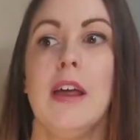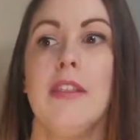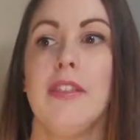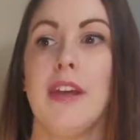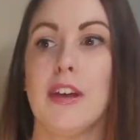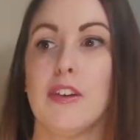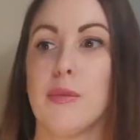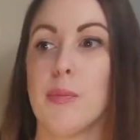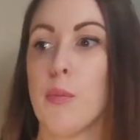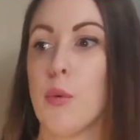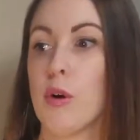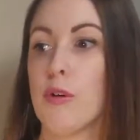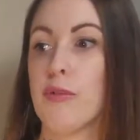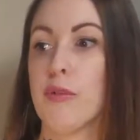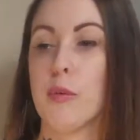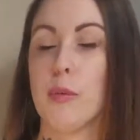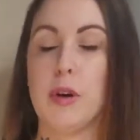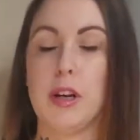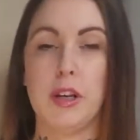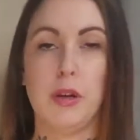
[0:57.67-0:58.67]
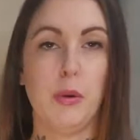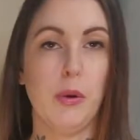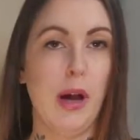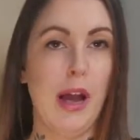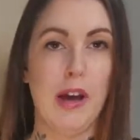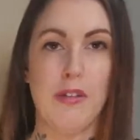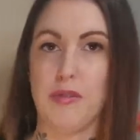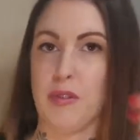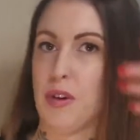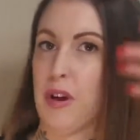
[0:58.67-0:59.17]
That's more for when you
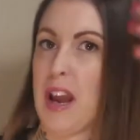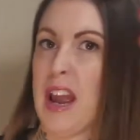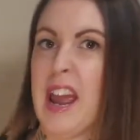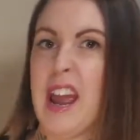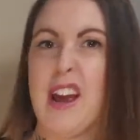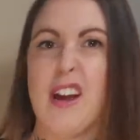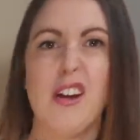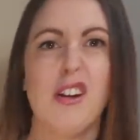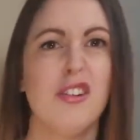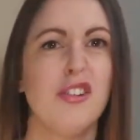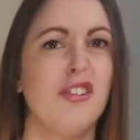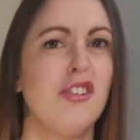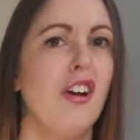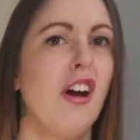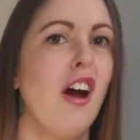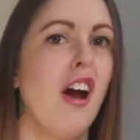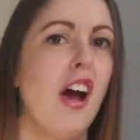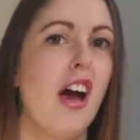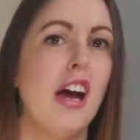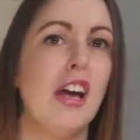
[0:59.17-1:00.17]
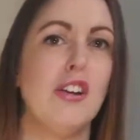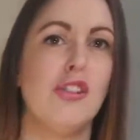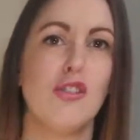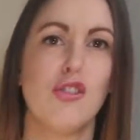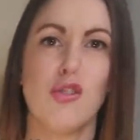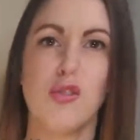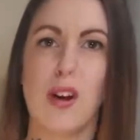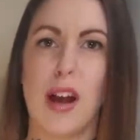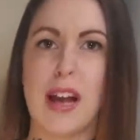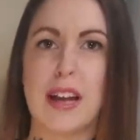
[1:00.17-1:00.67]
have your hair done,
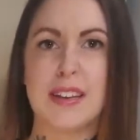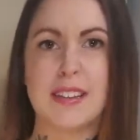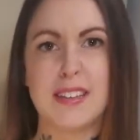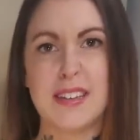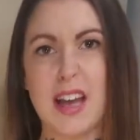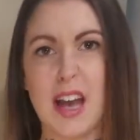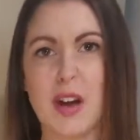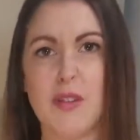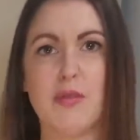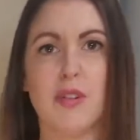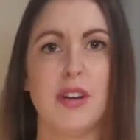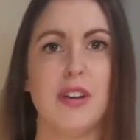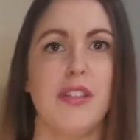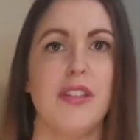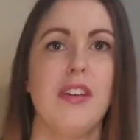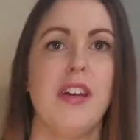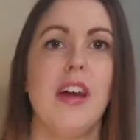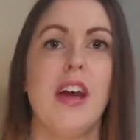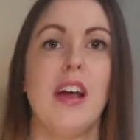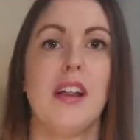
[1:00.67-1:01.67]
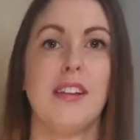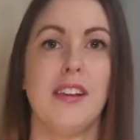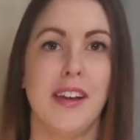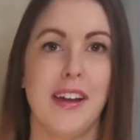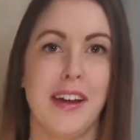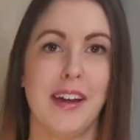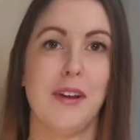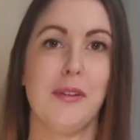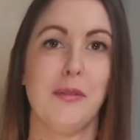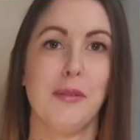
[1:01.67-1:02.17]
dress, everything,
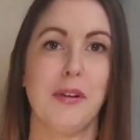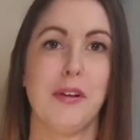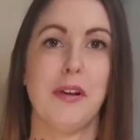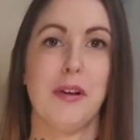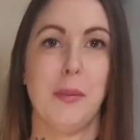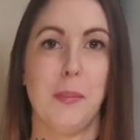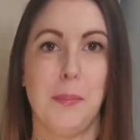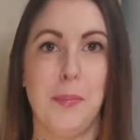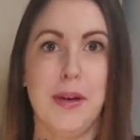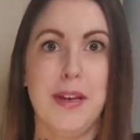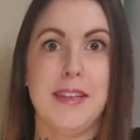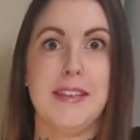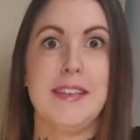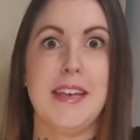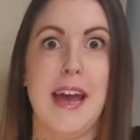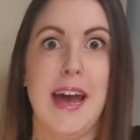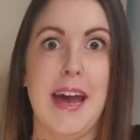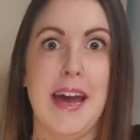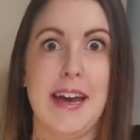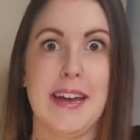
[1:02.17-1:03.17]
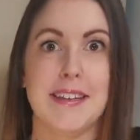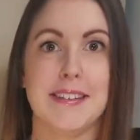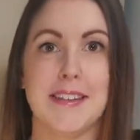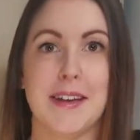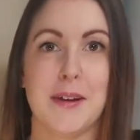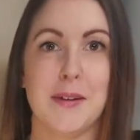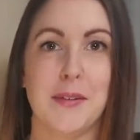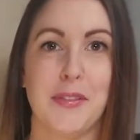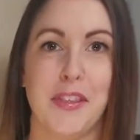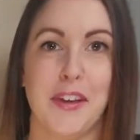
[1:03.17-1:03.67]
like real pizzazz
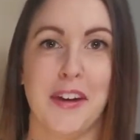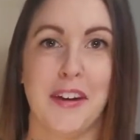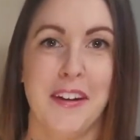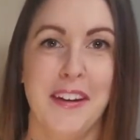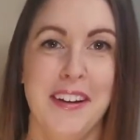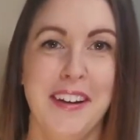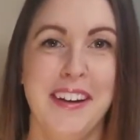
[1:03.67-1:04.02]
out there.